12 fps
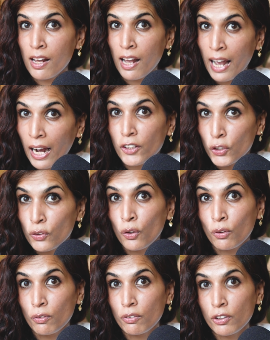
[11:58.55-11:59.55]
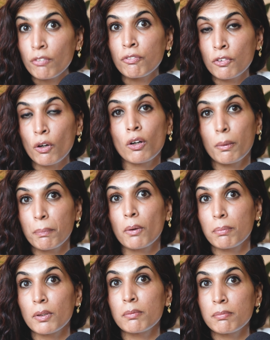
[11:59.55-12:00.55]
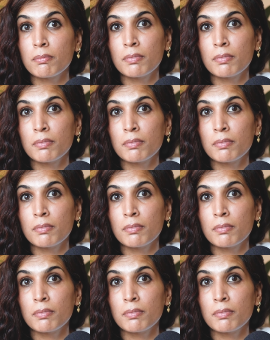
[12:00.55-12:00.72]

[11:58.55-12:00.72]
how you know you've got a problem.